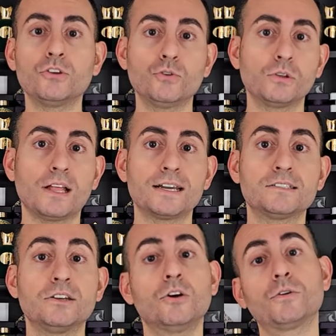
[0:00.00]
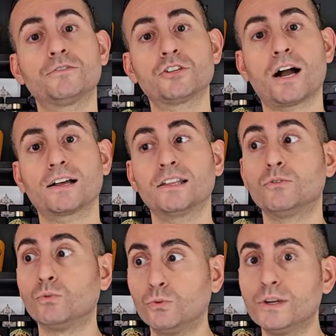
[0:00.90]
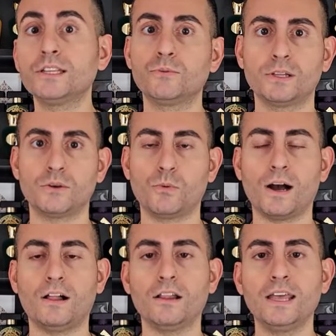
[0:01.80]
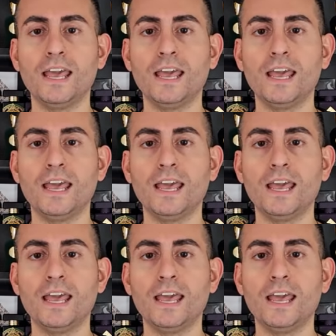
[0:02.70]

utilize the note of chocolate really, really well,